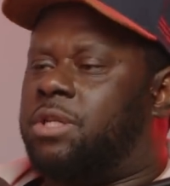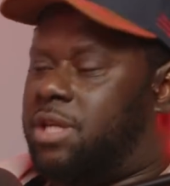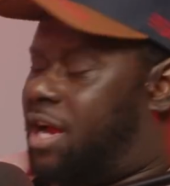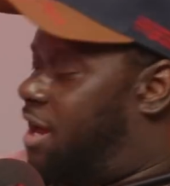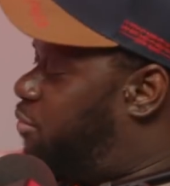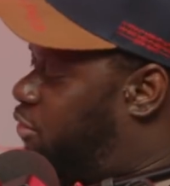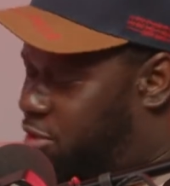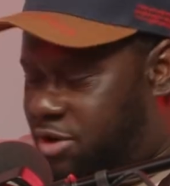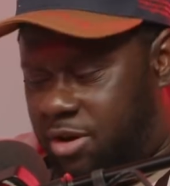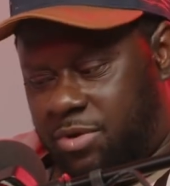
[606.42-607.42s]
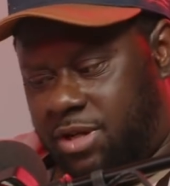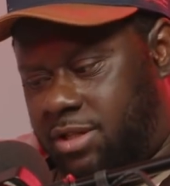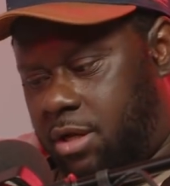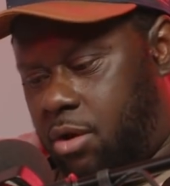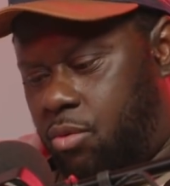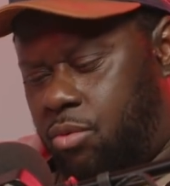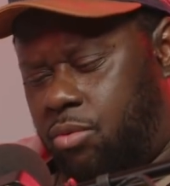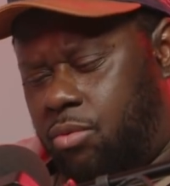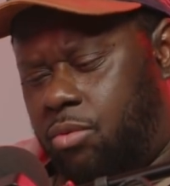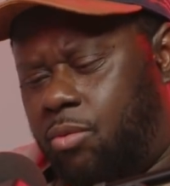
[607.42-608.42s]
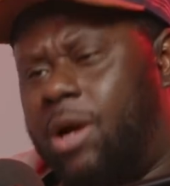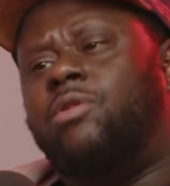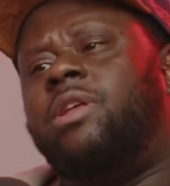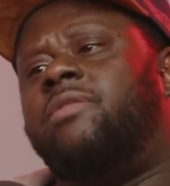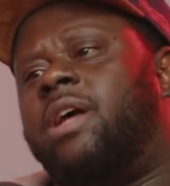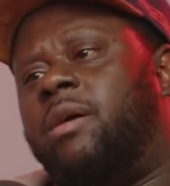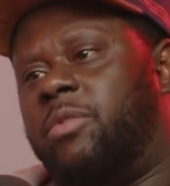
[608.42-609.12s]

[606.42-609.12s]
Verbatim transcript: Sean pulled up and he said, "Yo, why you leave that mom?"